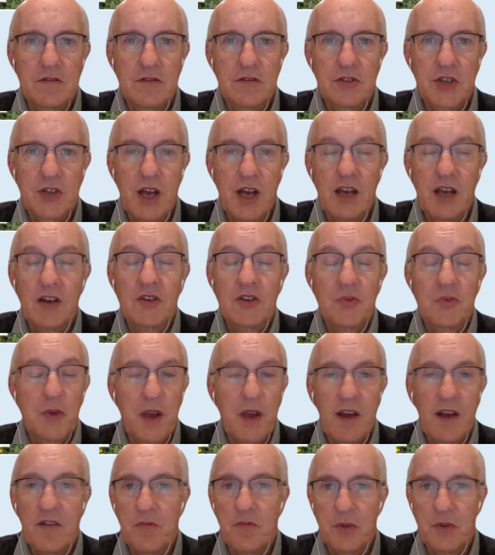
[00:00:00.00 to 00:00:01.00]
challenge we
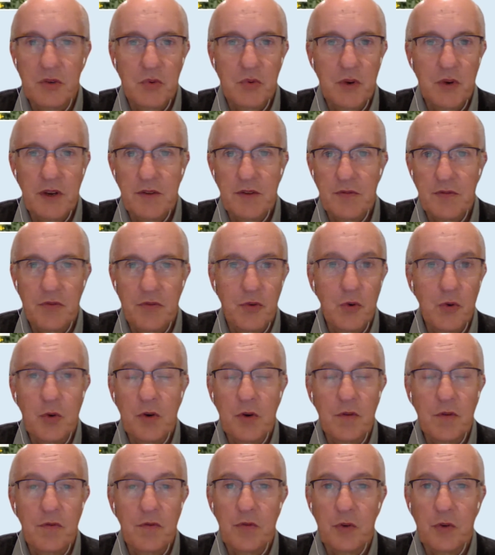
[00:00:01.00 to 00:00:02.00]
have between food
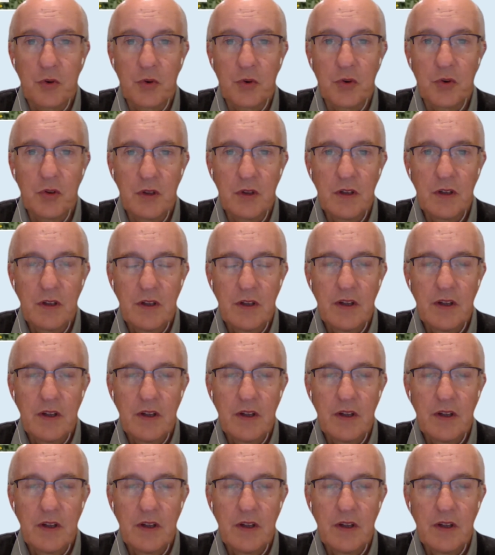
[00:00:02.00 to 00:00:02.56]
and fuel.